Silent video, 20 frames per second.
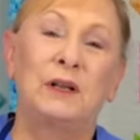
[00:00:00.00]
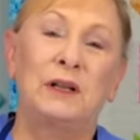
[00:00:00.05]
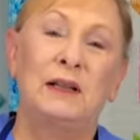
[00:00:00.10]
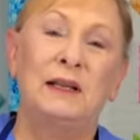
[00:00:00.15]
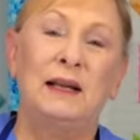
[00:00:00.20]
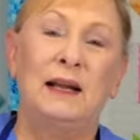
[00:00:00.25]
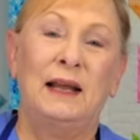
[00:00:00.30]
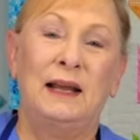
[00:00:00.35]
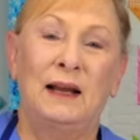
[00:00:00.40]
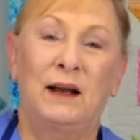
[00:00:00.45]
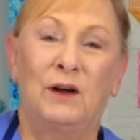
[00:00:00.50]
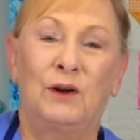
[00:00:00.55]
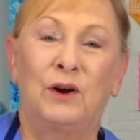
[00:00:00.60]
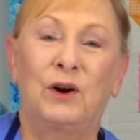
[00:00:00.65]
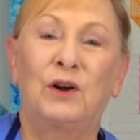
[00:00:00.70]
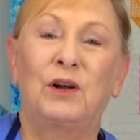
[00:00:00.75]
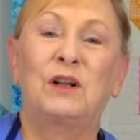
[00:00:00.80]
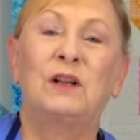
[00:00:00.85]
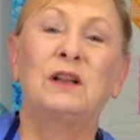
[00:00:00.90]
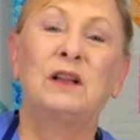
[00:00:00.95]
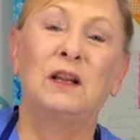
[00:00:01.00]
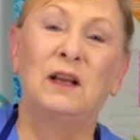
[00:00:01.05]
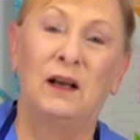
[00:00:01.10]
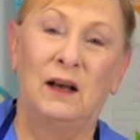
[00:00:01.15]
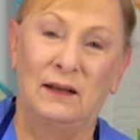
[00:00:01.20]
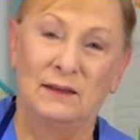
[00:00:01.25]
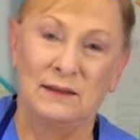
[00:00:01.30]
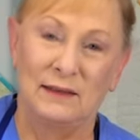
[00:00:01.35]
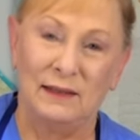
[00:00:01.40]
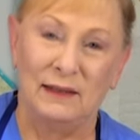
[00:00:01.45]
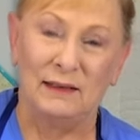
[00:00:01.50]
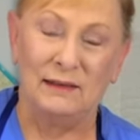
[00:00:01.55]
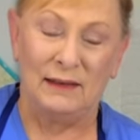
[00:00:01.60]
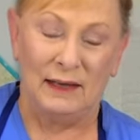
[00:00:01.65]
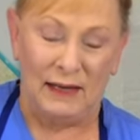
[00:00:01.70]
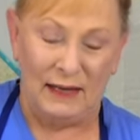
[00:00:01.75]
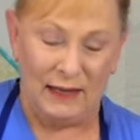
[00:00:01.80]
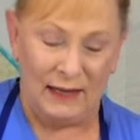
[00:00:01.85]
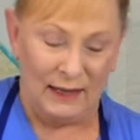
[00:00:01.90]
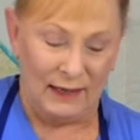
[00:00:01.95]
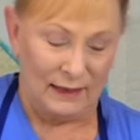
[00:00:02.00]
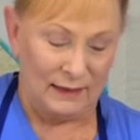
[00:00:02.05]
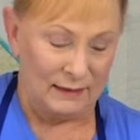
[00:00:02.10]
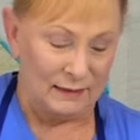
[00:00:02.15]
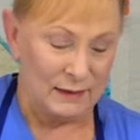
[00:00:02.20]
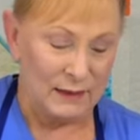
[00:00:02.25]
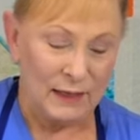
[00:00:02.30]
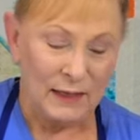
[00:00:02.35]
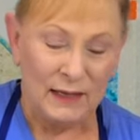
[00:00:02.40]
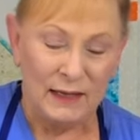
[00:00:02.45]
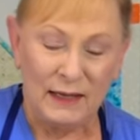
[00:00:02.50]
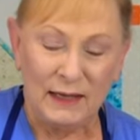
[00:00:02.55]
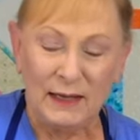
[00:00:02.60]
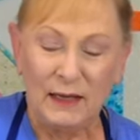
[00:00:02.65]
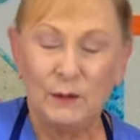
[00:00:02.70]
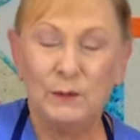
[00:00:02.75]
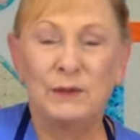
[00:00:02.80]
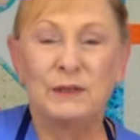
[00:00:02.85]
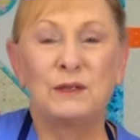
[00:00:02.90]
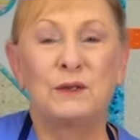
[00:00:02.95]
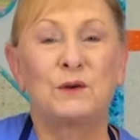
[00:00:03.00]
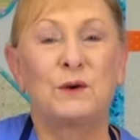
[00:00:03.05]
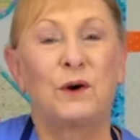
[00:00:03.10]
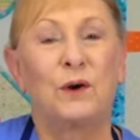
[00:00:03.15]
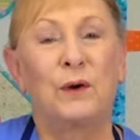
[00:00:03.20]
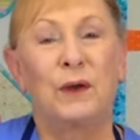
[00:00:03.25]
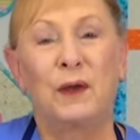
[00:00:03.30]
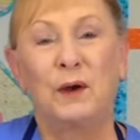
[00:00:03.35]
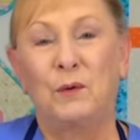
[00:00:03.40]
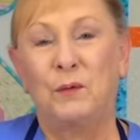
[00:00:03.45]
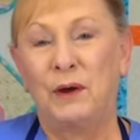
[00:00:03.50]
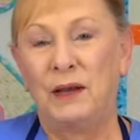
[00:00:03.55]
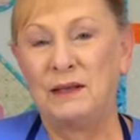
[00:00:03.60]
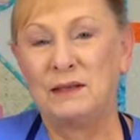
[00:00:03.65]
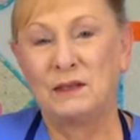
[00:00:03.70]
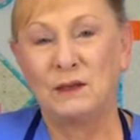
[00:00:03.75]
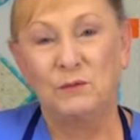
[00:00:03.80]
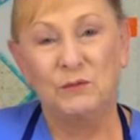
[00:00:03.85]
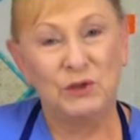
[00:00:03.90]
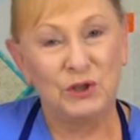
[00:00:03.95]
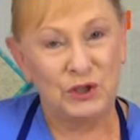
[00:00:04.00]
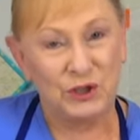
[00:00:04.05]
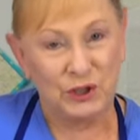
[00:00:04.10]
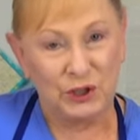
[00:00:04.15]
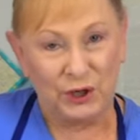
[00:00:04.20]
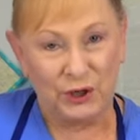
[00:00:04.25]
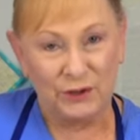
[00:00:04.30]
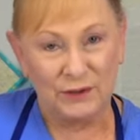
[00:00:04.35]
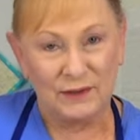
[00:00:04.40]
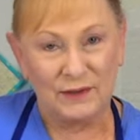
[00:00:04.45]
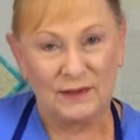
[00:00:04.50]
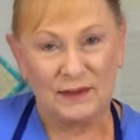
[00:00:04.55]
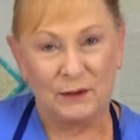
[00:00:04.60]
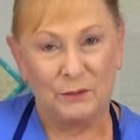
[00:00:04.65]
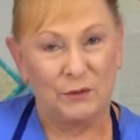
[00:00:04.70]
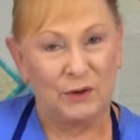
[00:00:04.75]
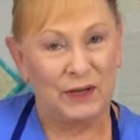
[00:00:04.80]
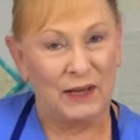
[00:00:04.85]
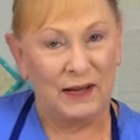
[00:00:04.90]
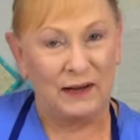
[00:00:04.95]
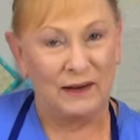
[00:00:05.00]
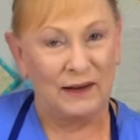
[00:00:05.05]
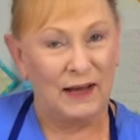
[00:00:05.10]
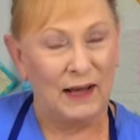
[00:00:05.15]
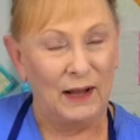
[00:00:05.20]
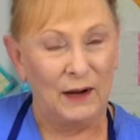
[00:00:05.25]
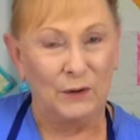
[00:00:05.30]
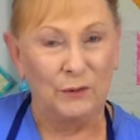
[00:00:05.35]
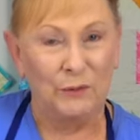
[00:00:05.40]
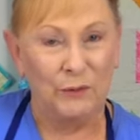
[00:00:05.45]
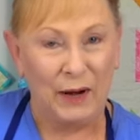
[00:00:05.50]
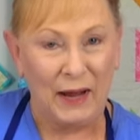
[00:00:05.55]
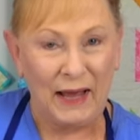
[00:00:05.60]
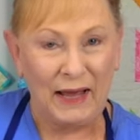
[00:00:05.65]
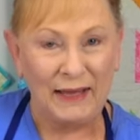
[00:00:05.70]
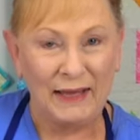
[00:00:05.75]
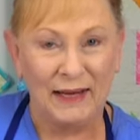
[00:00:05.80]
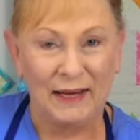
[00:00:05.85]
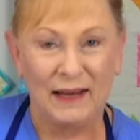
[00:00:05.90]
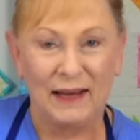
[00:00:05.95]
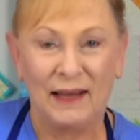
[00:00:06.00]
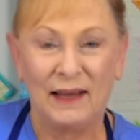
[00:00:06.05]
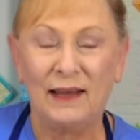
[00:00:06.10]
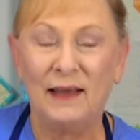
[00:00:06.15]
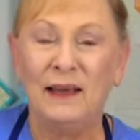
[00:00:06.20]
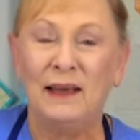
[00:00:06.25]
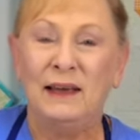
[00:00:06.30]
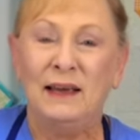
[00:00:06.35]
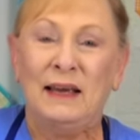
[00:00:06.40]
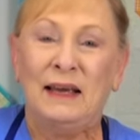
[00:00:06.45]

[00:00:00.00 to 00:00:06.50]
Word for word: cleaning out our closet, and he was throwing away some shirts that were getting kind of raggedy.